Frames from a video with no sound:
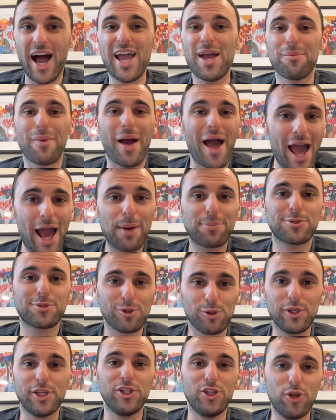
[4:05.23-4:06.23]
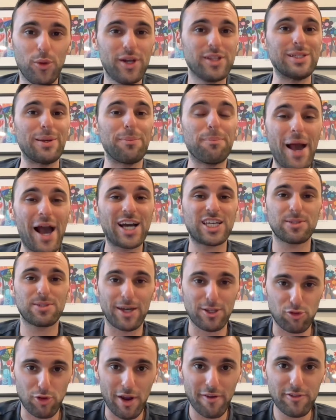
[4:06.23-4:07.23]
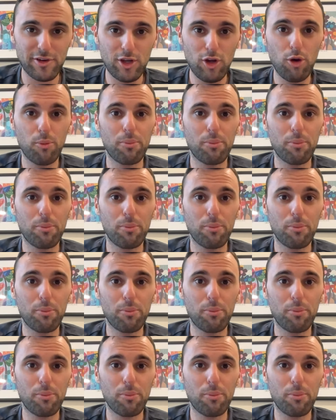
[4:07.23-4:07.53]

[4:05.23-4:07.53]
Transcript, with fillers: I am absolutely doing it to maximize revenue,